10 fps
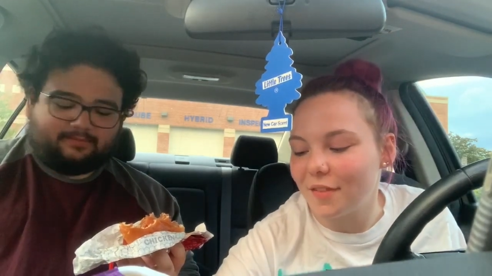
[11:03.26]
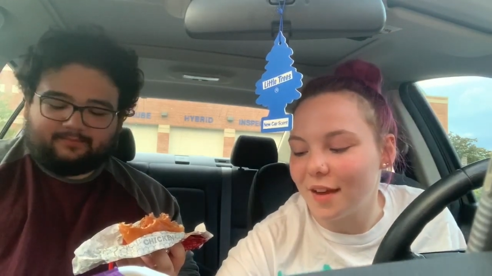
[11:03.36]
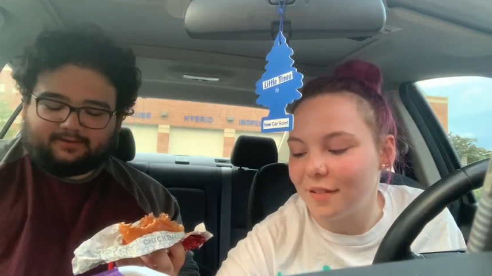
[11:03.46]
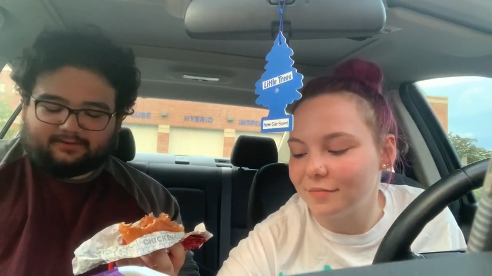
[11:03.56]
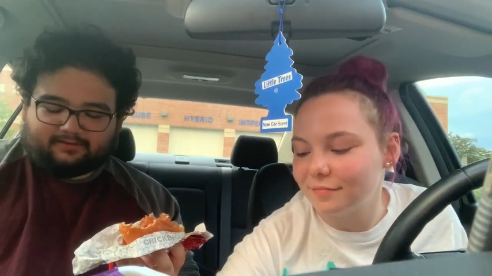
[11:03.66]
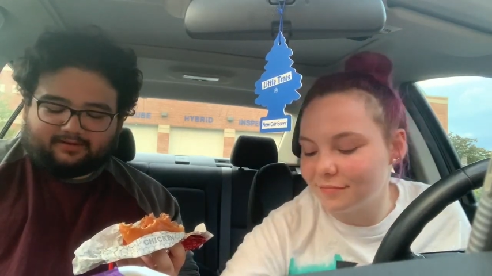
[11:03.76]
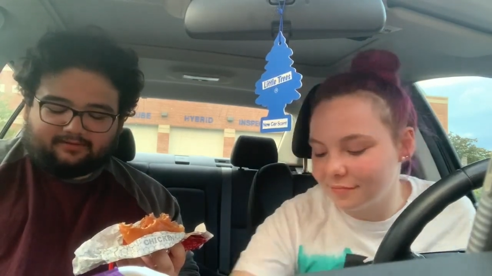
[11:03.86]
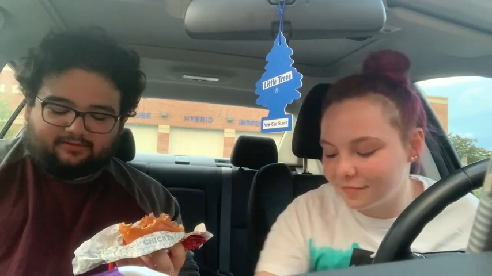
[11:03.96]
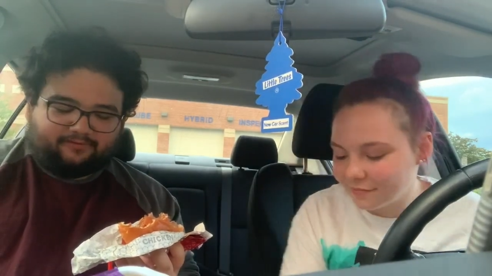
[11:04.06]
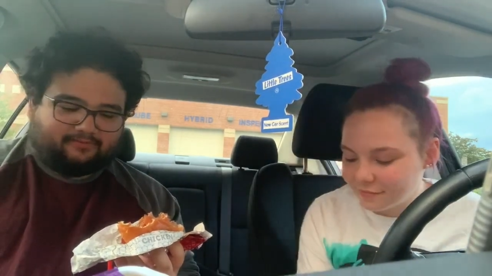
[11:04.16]
Speaker 1: but no, I
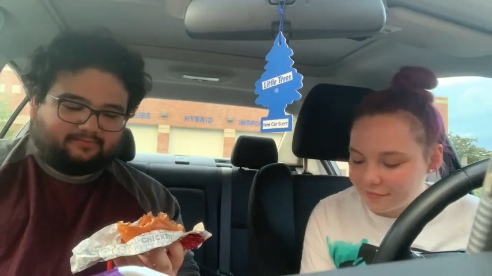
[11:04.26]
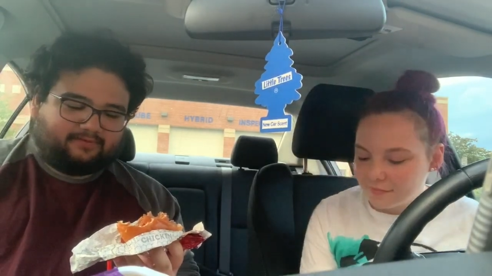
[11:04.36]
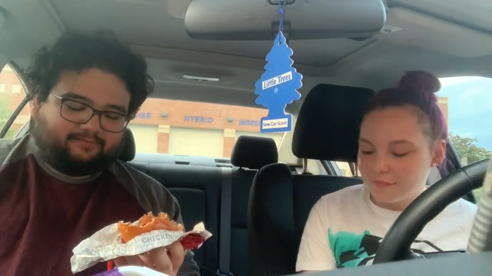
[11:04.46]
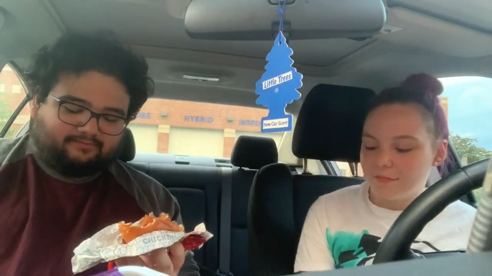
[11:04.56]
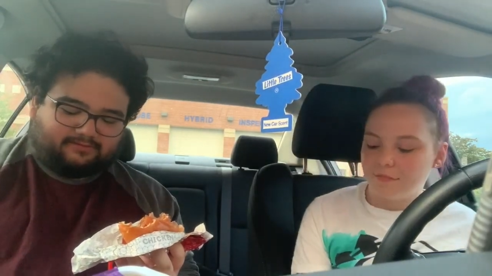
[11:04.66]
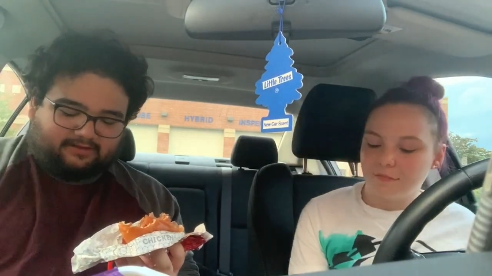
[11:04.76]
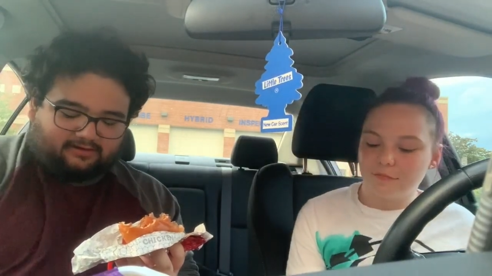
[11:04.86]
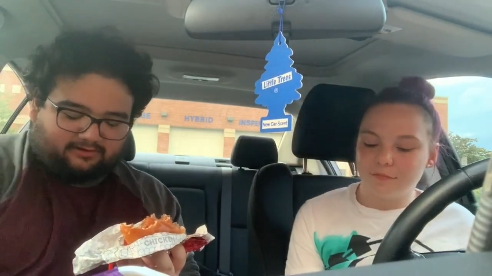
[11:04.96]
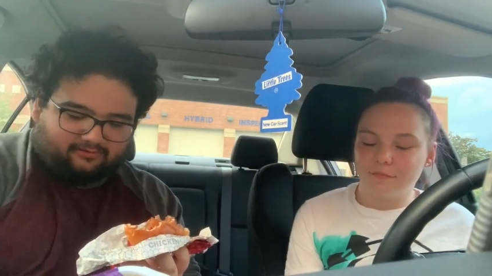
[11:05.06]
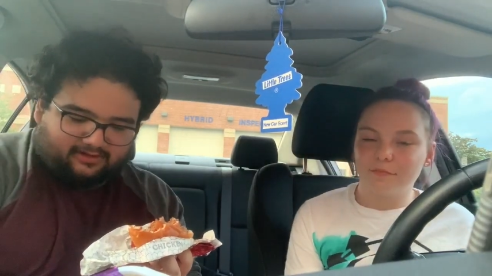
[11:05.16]
don't know if it, if it was like
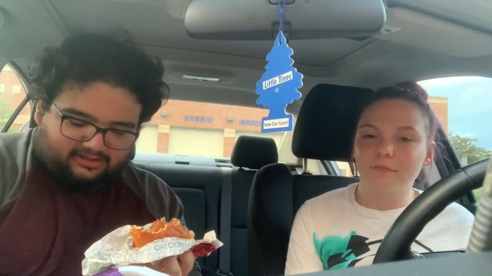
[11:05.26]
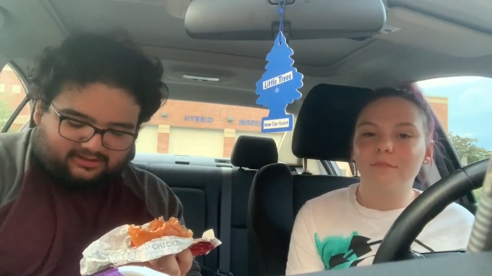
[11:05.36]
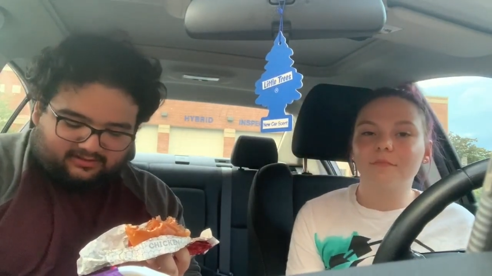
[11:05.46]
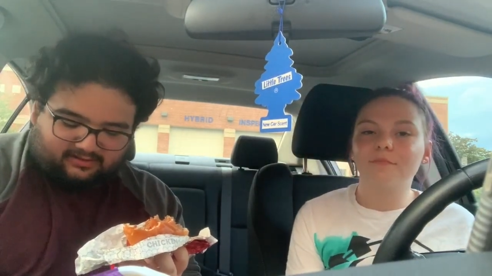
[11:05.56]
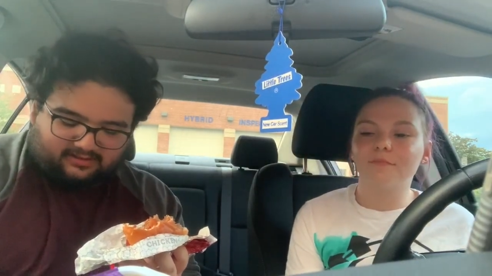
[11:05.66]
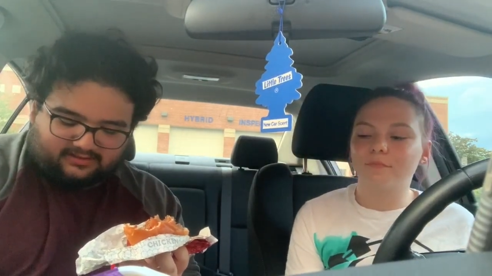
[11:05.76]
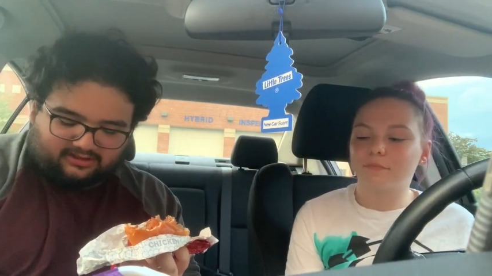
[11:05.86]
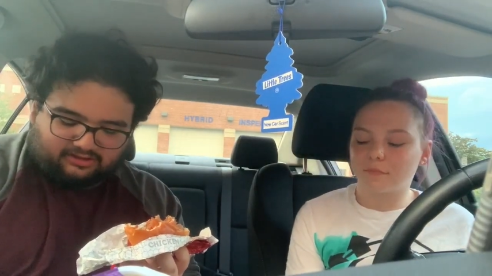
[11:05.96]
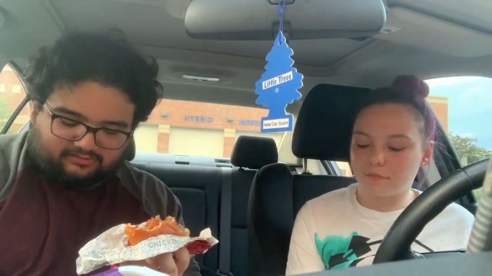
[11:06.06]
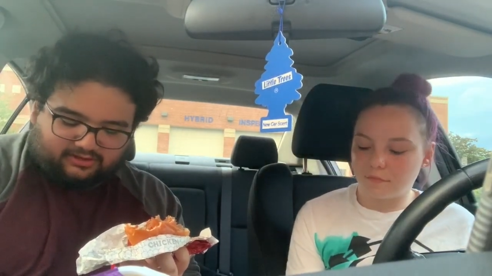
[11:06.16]
a crush. I just
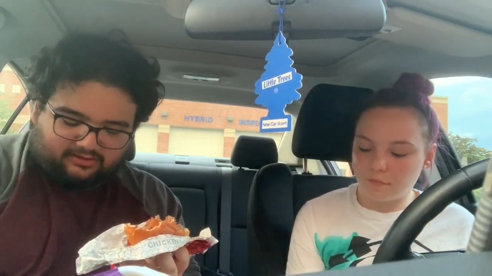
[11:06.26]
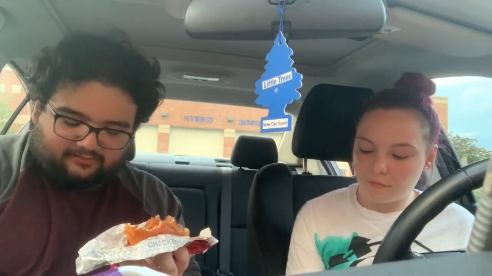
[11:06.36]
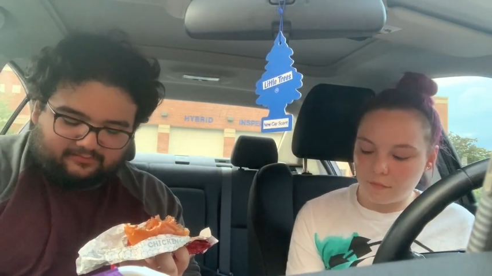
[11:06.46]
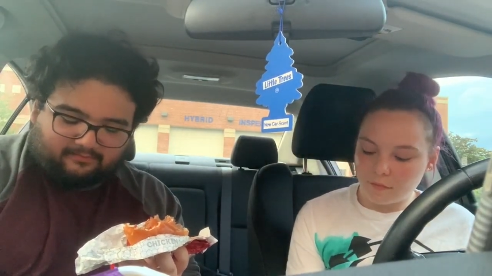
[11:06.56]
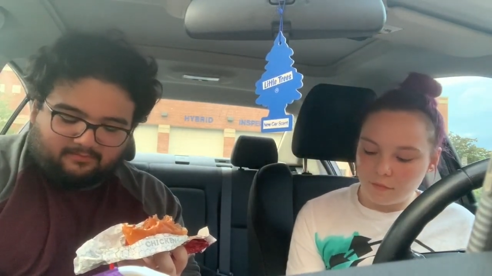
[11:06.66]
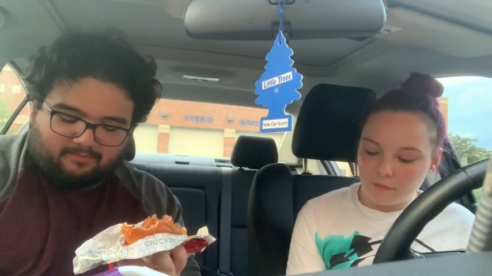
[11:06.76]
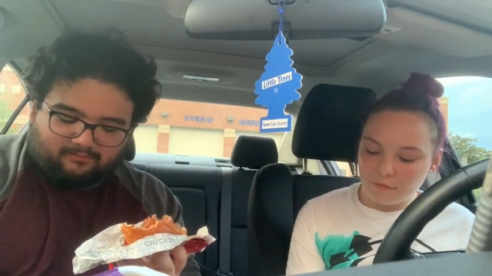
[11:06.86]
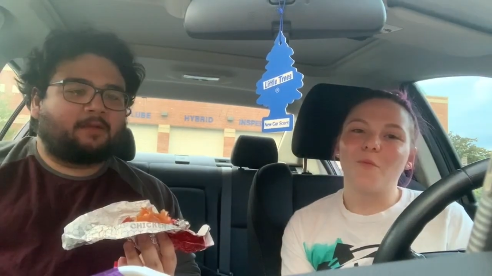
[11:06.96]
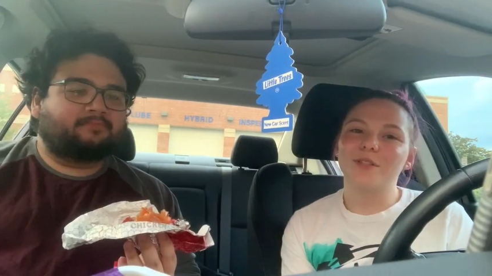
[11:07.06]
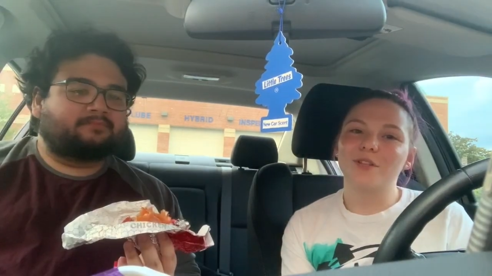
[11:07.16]
thought she was cute.
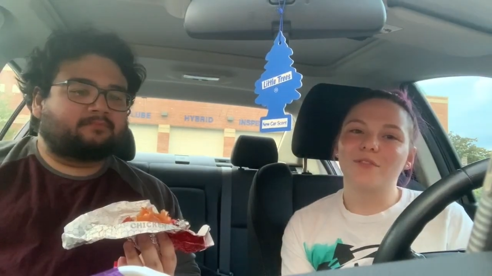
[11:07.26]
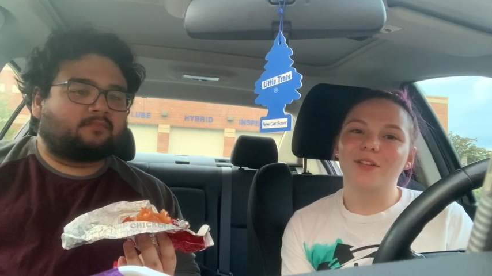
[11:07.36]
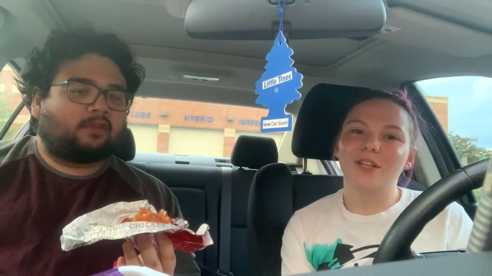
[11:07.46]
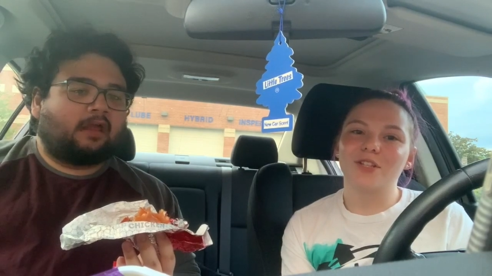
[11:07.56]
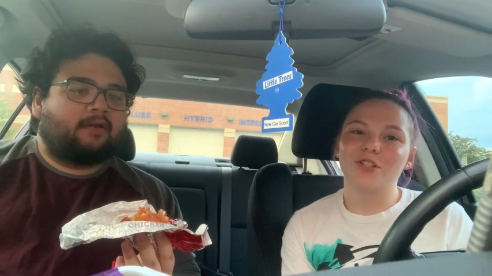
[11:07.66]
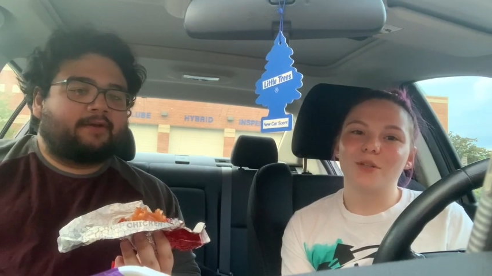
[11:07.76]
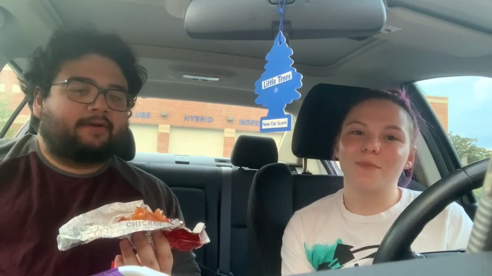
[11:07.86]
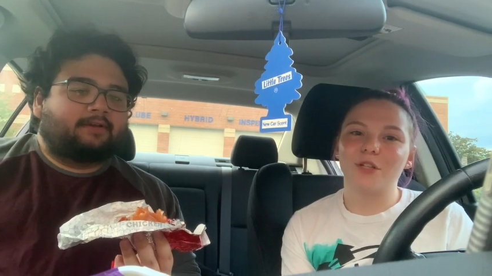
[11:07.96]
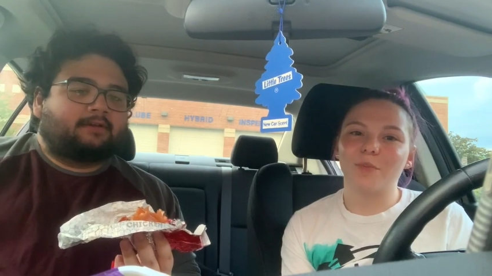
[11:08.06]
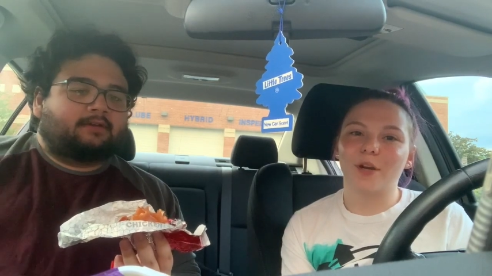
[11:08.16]
Speaker 2: What's a relationship
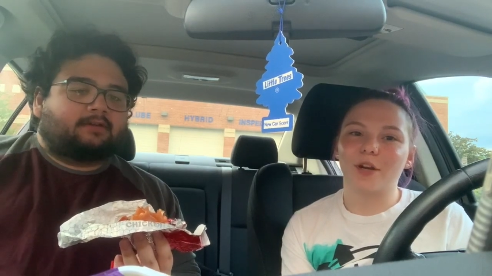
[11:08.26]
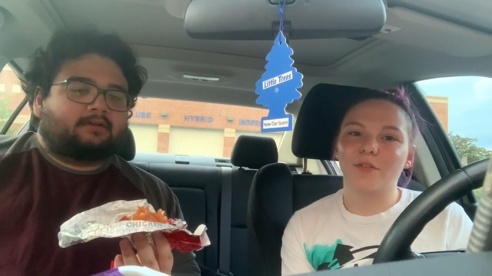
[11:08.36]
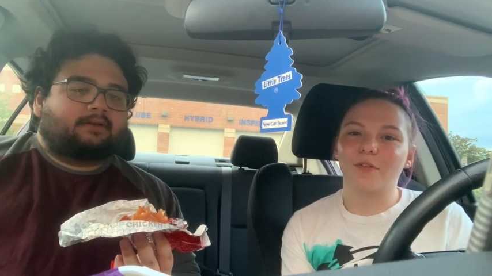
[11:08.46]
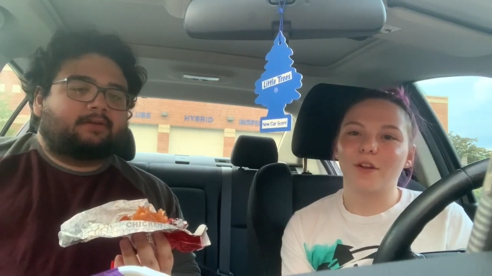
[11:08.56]
deal breaker for